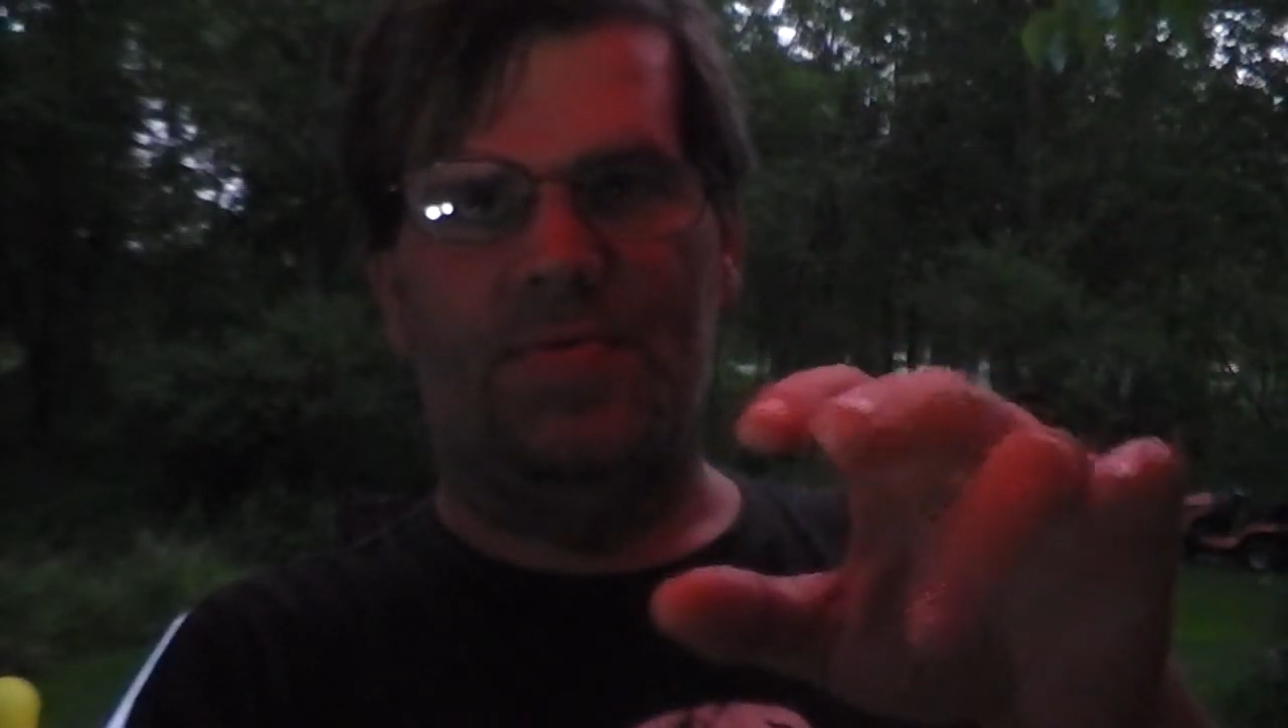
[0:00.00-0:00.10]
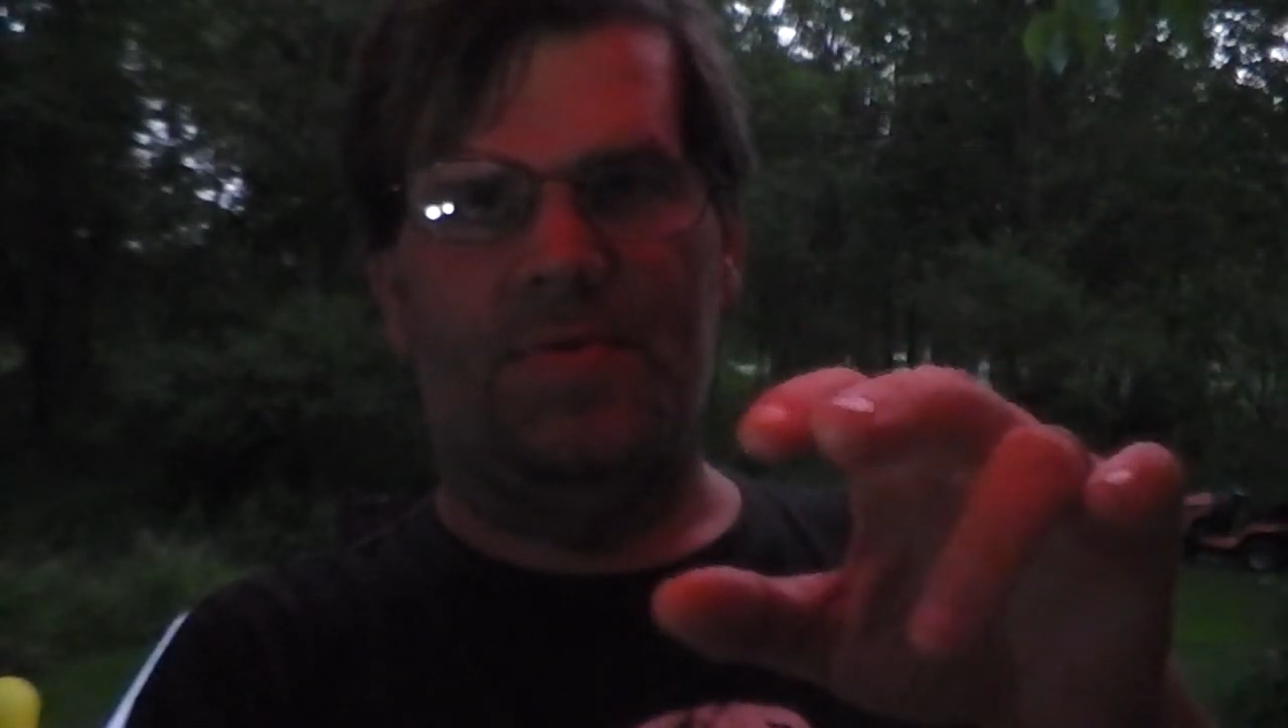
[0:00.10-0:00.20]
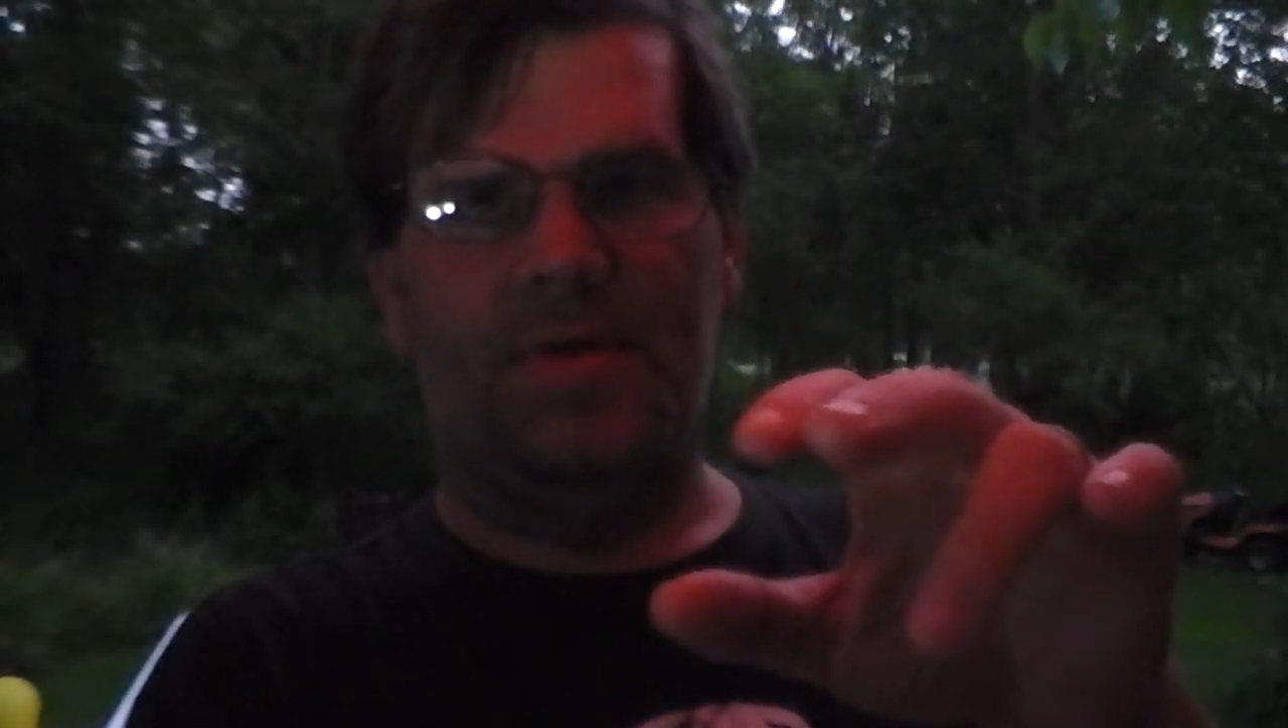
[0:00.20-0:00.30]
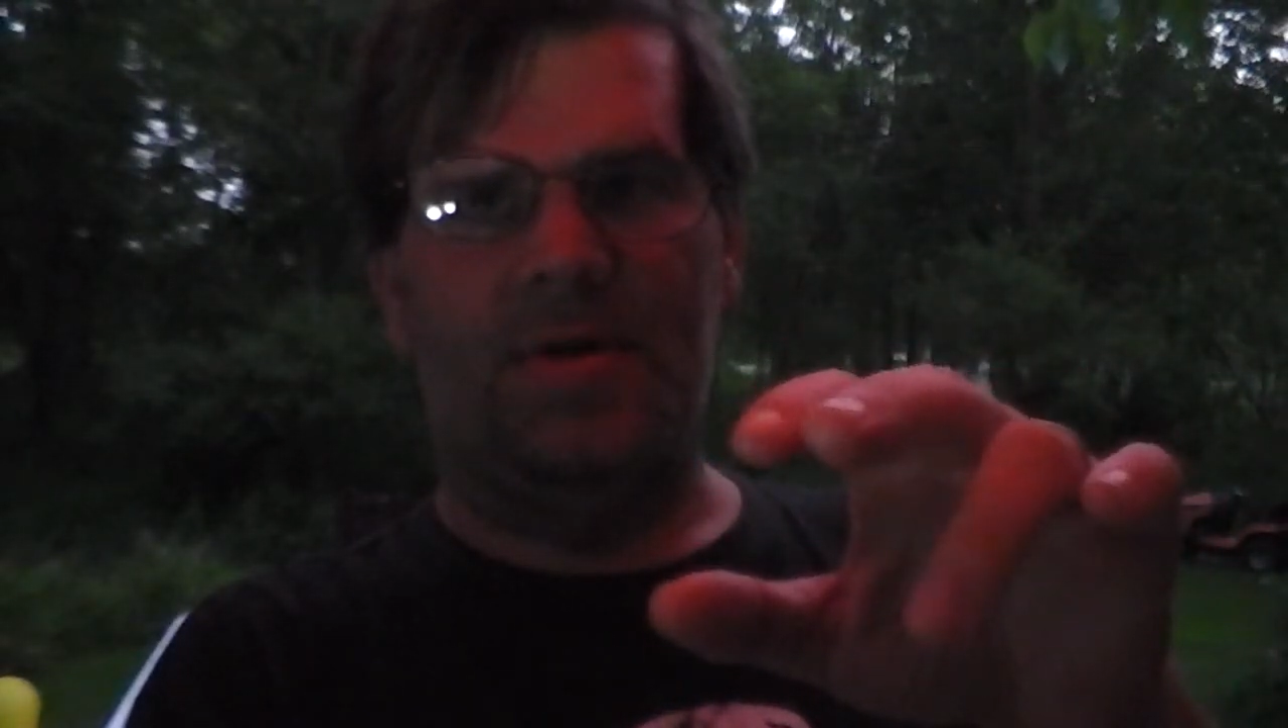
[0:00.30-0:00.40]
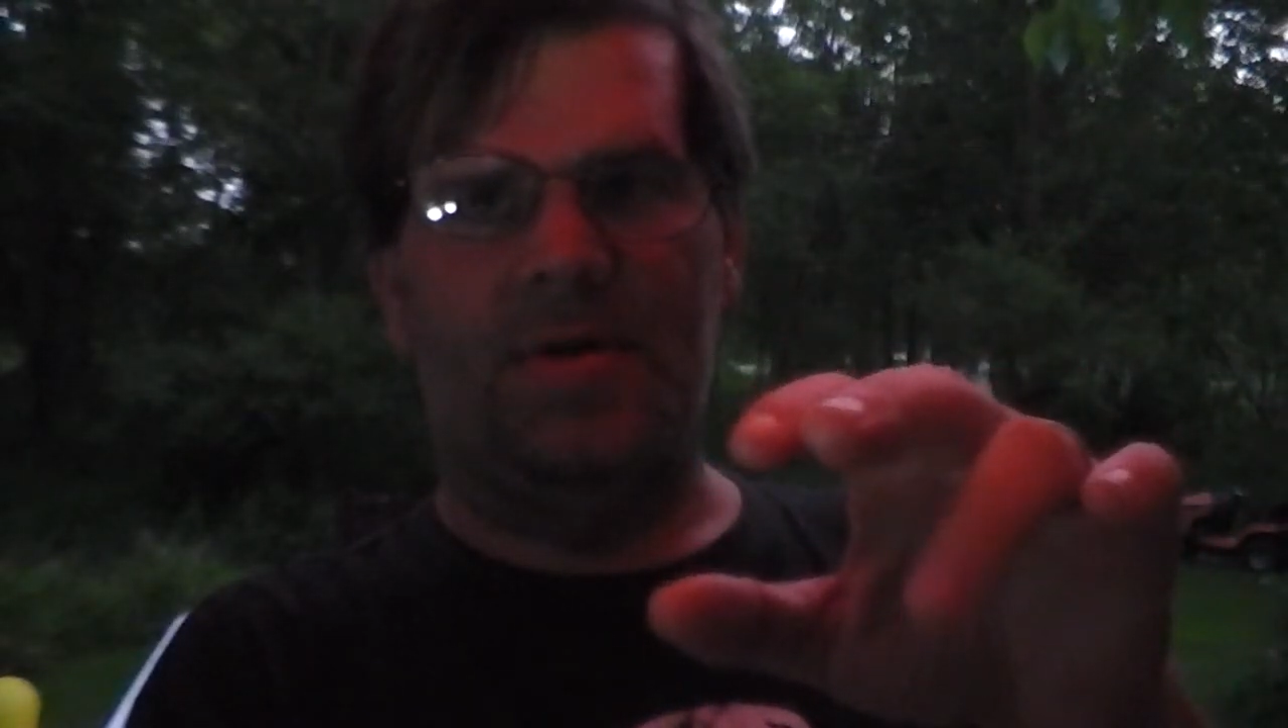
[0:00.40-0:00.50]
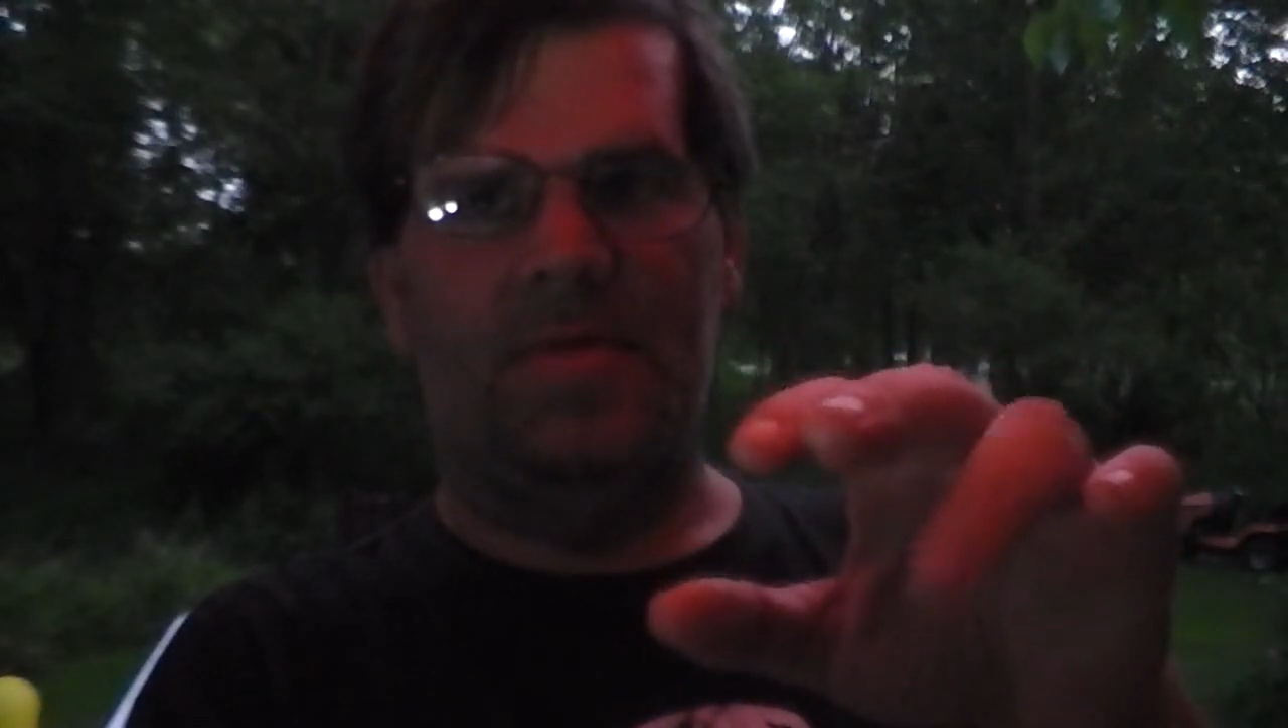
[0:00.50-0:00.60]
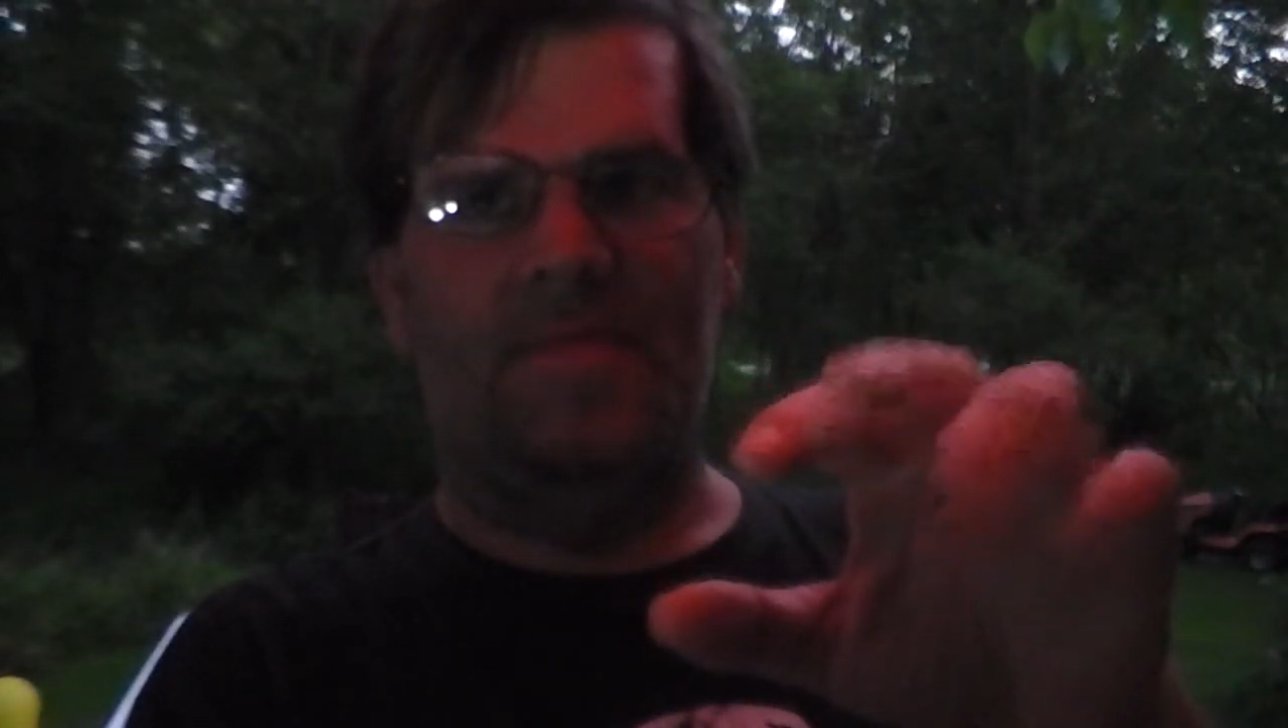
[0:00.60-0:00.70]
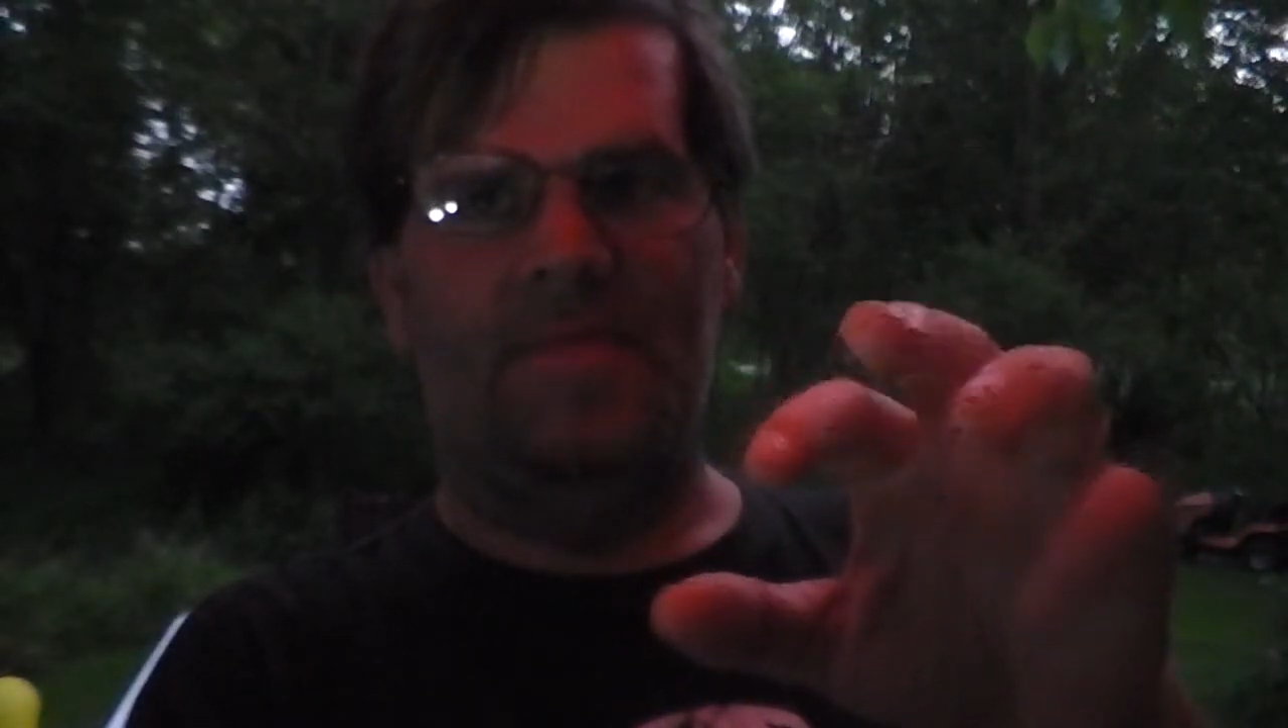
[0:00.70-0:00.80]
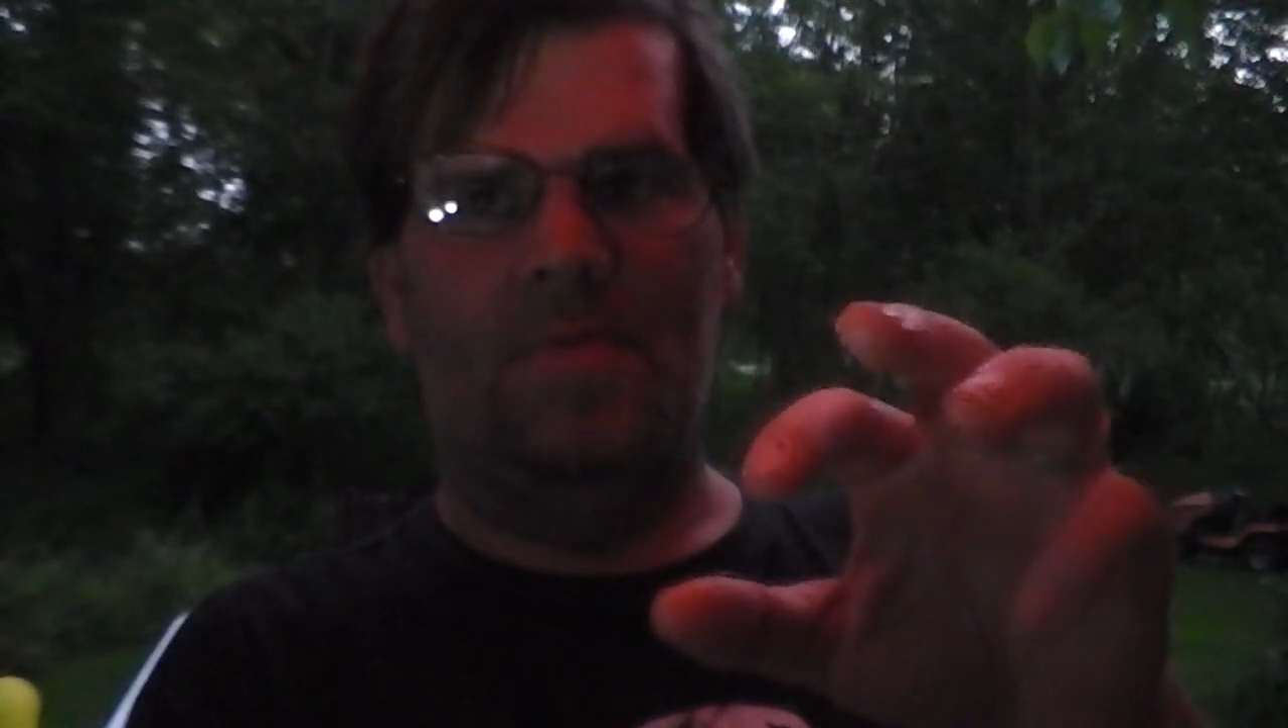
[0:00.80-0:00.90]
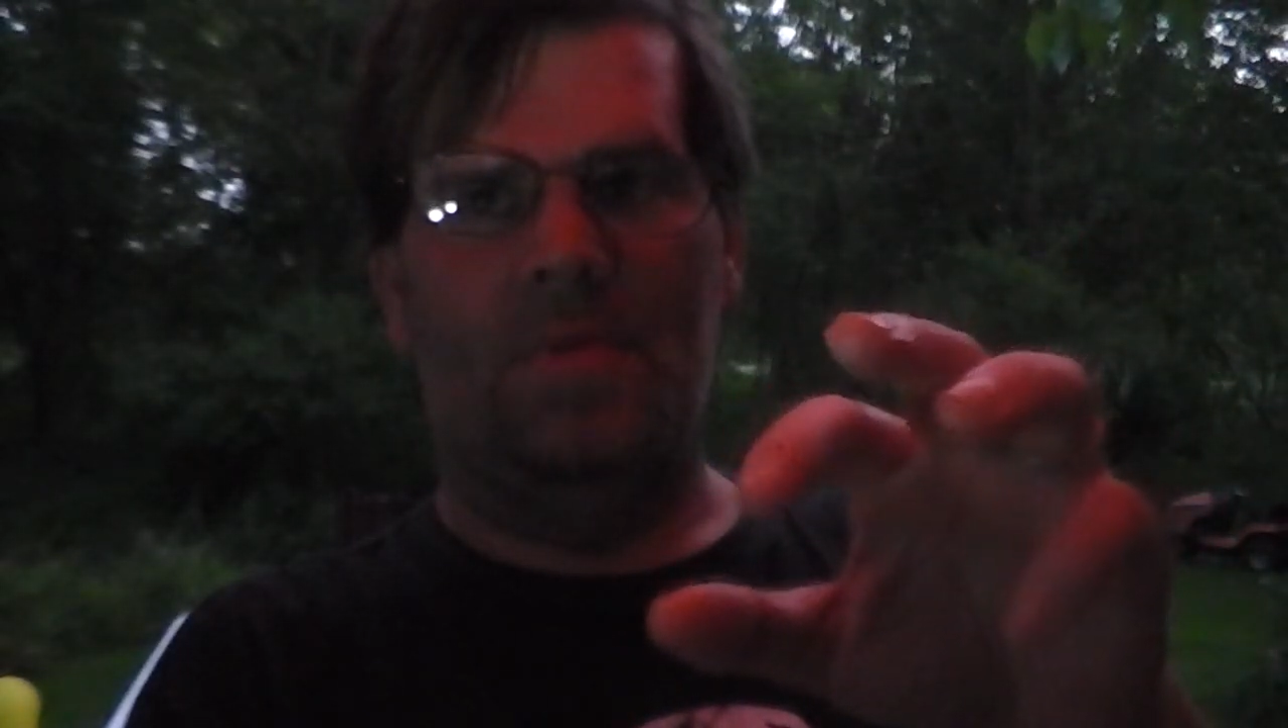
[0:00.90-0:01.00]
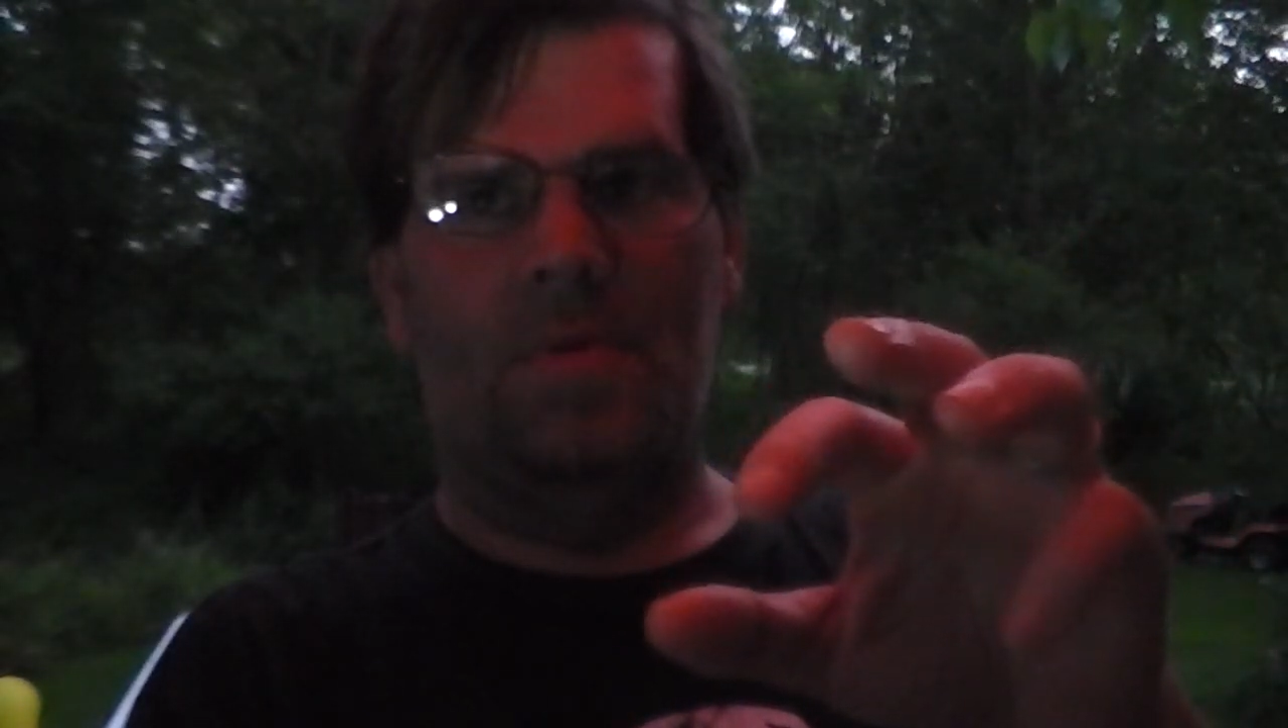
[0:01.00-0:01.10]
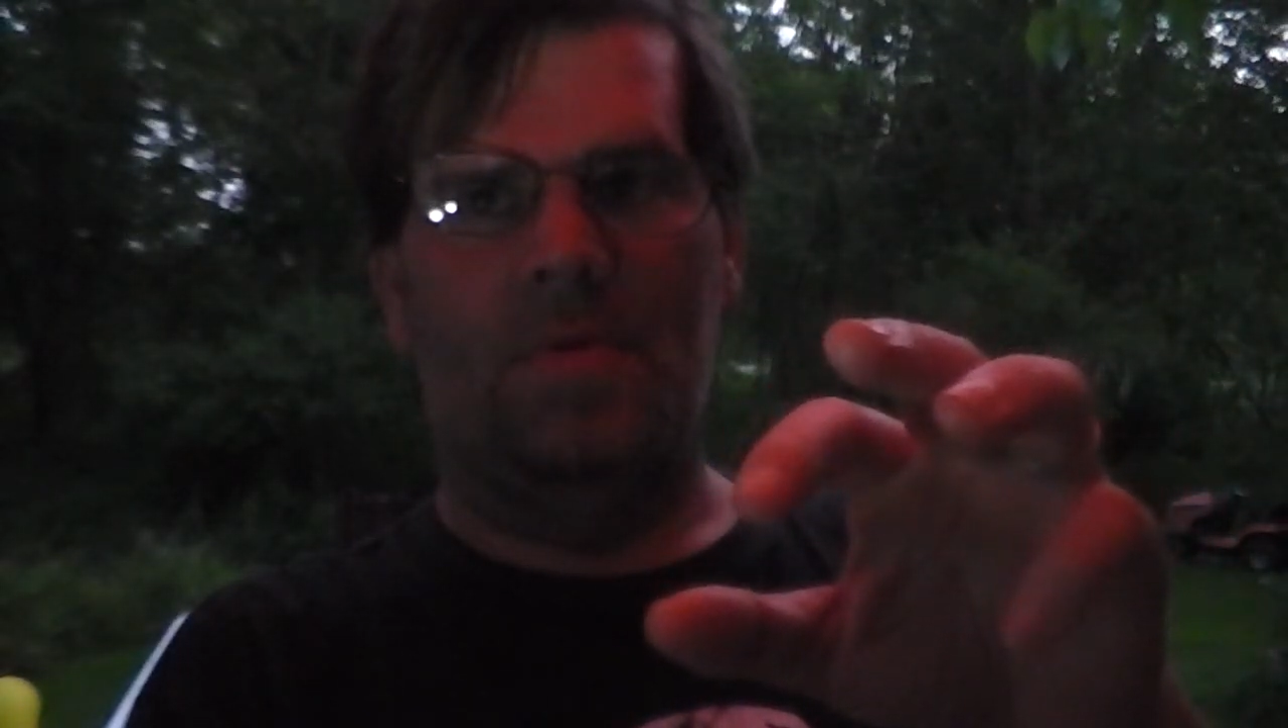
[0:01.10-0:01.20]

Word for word: three, four,